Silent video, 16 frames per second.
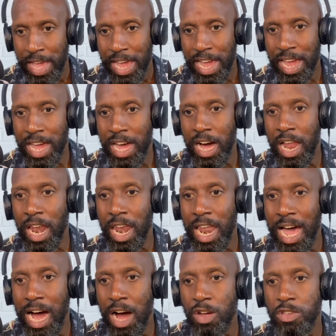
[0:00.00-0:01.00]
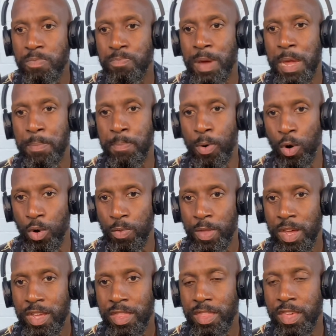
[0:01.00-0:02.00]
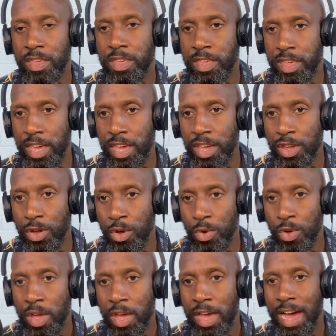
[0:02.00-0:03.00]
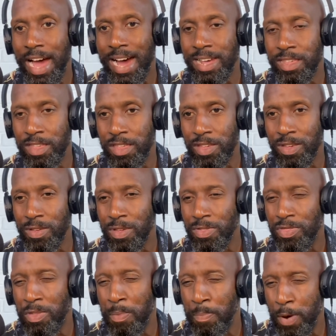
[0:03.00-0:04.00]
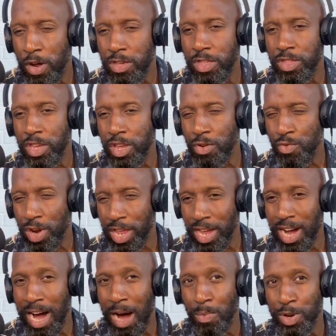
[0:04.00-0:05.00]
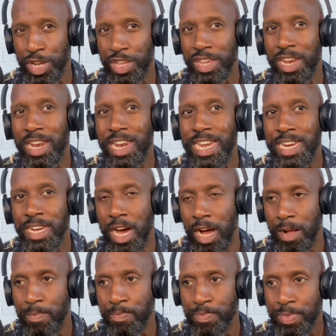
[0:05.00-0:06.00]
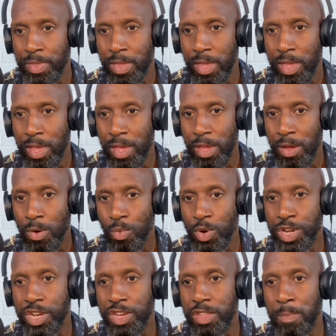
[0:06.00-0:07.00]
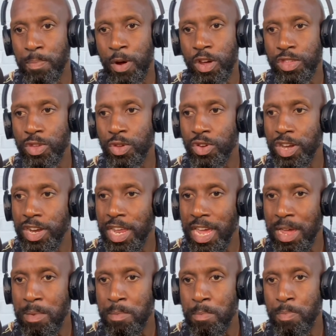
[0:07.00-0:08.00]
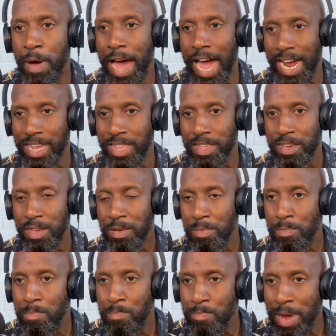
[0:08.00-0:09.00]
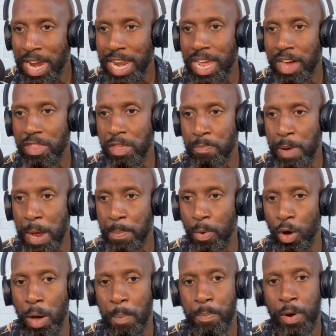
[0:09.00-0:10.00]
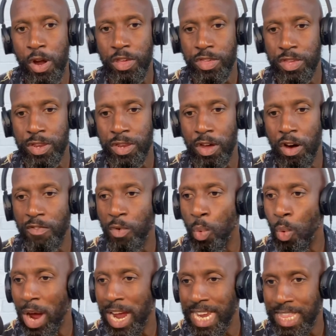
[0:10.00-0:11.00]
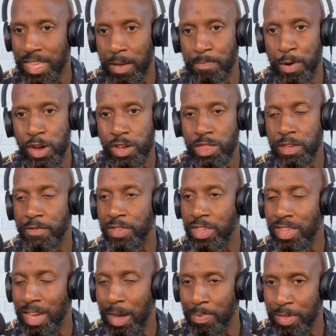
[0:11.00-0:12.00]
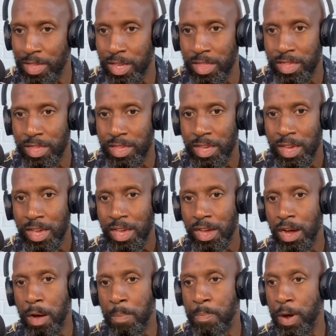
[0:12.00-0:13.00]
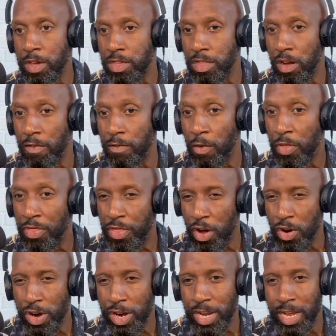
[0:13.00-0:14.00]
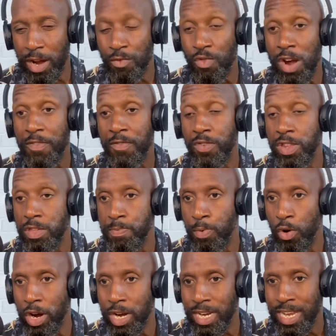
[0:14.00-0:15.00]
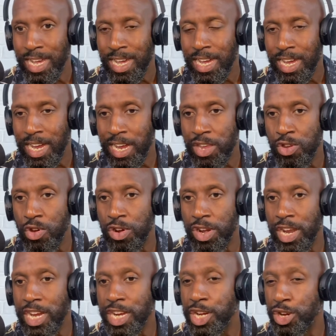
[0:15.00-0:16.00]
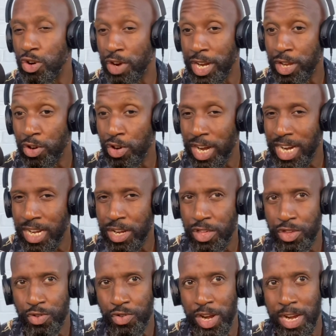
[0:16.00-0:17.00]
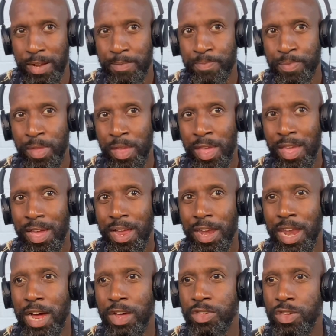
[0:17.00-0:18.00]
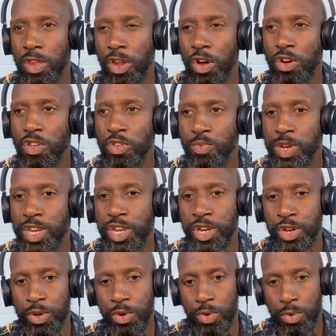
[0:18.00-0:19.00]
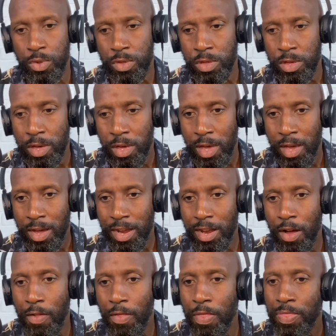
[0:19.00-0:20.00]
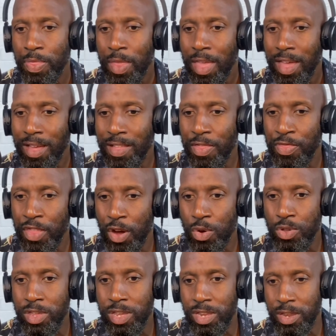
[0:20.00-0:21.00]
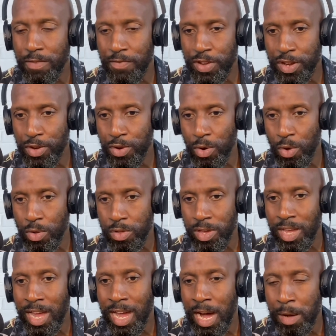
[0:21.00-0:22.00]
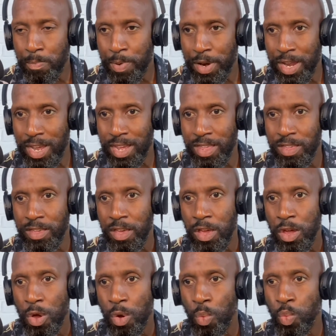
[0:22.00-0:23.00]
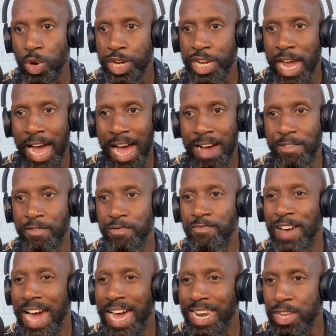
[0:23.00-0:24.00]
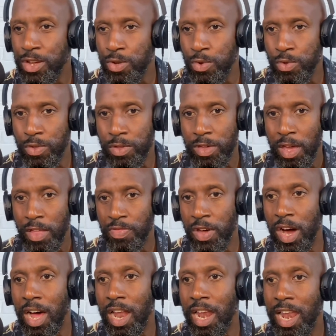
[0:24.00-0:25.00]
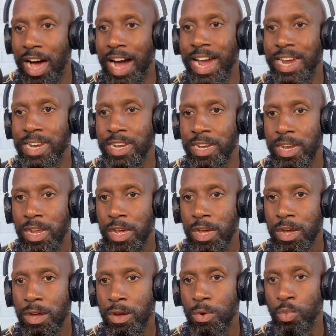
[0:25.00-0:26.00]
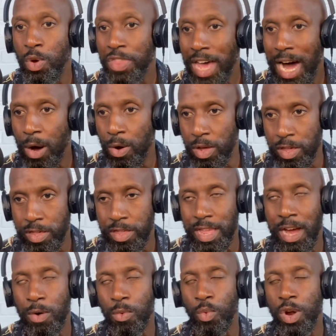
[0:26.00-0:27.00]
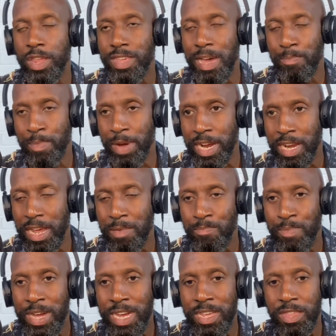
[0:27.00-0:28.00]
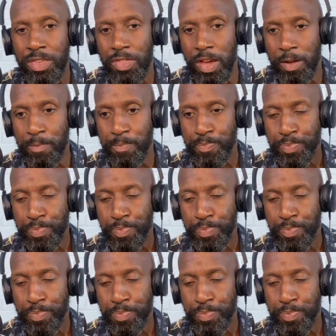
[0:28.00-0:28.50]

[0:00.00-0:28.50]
it allows people to see you as the person that you really are, which is a leader, which is a person who can impact many other people, a person of weight, a person of substance, a person of authority, a reference point in your niche or in your industry. Now, so long as we choose, you know, those individuals, companies, which have values that align with ours. Now, what does that mean? It means that